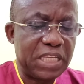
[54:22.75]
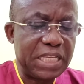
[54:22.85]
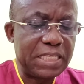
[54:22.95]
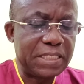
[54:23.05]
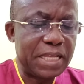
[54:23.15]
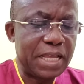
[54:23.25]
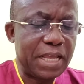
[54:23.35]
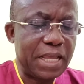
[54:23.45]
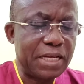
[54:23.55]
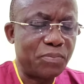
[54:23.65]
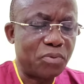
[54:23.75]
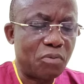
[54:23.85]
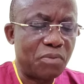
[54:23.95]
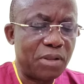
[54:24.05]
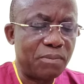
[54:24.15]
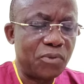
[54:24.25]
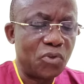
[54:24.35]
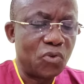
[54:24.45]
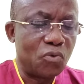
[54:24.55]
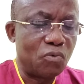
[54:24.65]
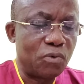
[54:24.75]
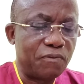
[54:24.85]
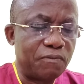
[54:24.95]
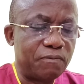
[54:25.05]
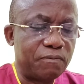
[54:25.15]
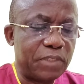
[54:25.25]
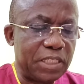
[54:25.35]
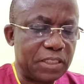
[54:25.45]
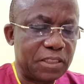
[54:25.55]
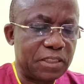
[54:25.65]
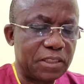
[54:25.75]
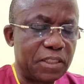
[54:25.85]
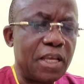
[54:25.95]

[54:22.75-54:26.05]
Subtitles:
Is there any problem with this?